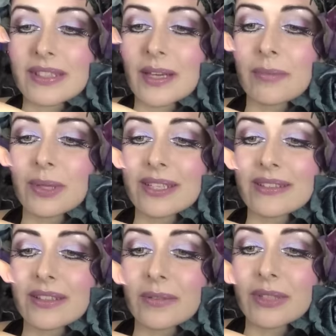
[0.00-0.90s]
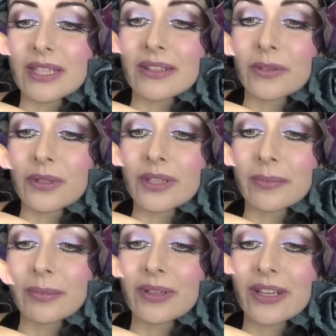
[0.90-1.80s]
Sampling some next to my
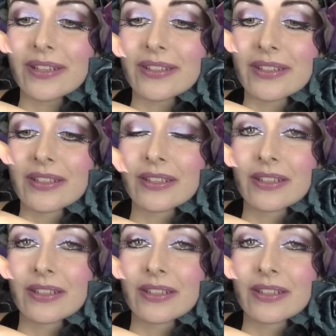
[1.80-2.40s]
lip gloss.